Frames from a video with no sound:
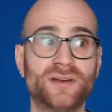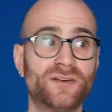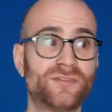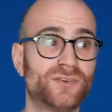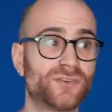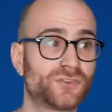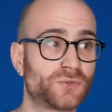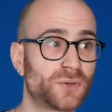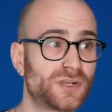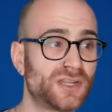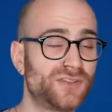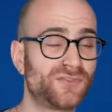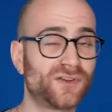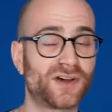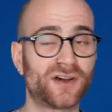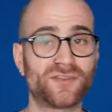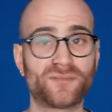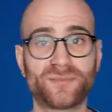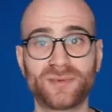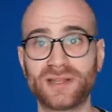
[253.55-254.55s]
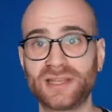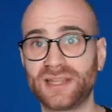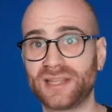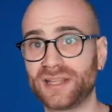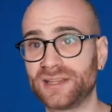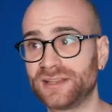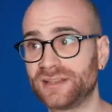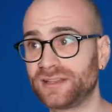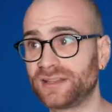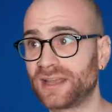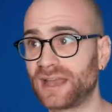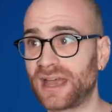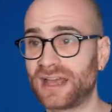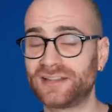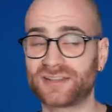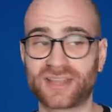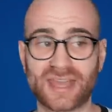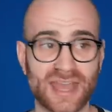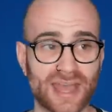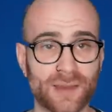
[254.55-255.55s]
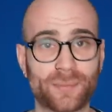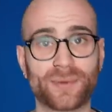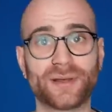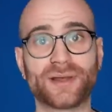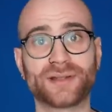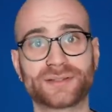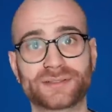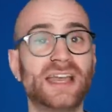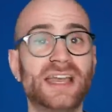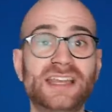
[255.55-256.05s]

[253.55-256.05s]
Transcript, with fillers: for 25 million and Kepa.